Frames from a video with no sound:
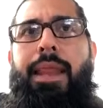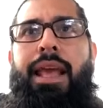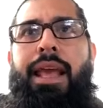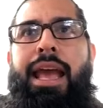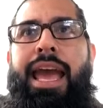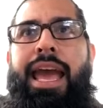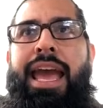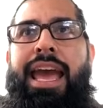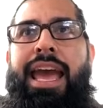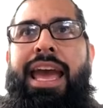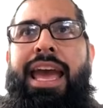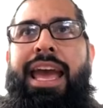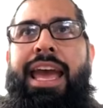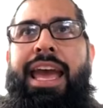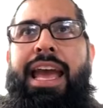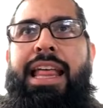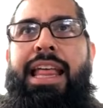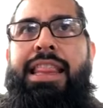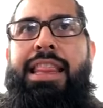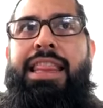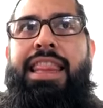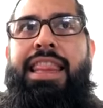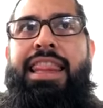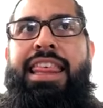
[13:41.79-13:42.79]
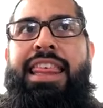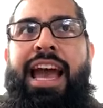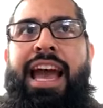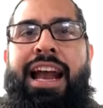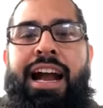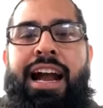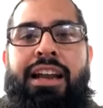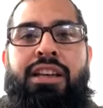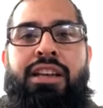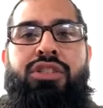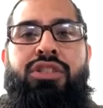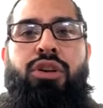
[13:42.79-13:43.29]
and that
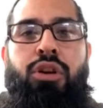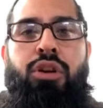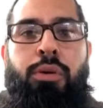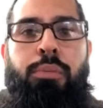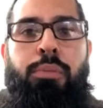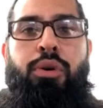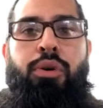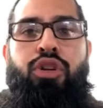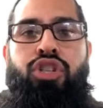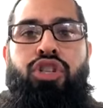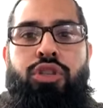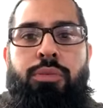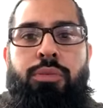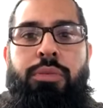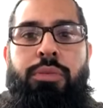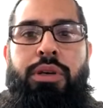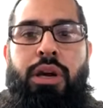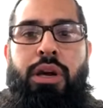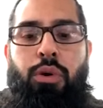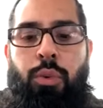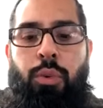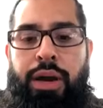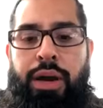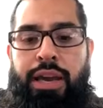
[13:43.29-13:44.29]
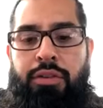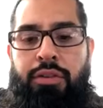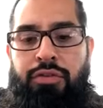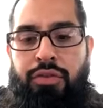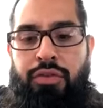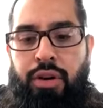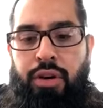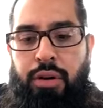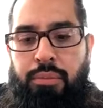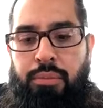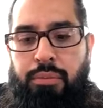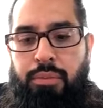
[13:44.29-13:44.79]
kind of started pushing me away
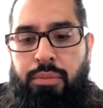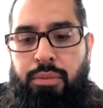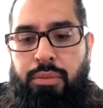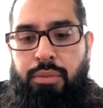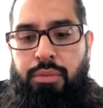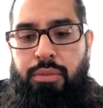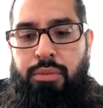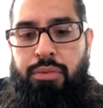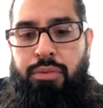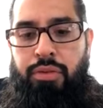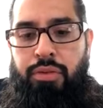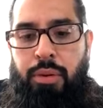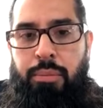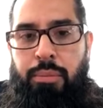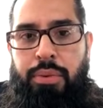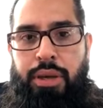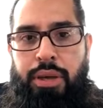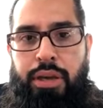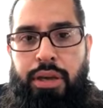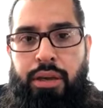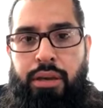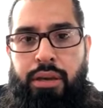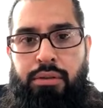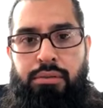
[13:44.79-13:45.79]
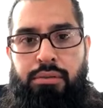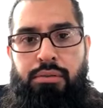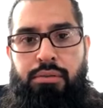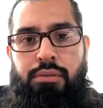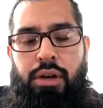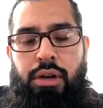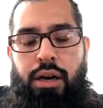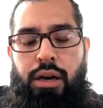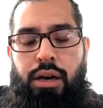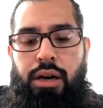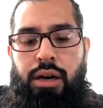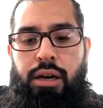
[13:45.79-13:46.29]
from from being
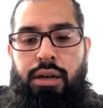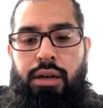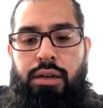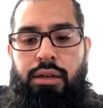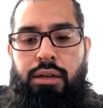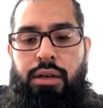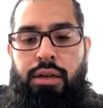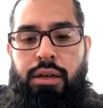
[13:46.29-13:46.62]
uh,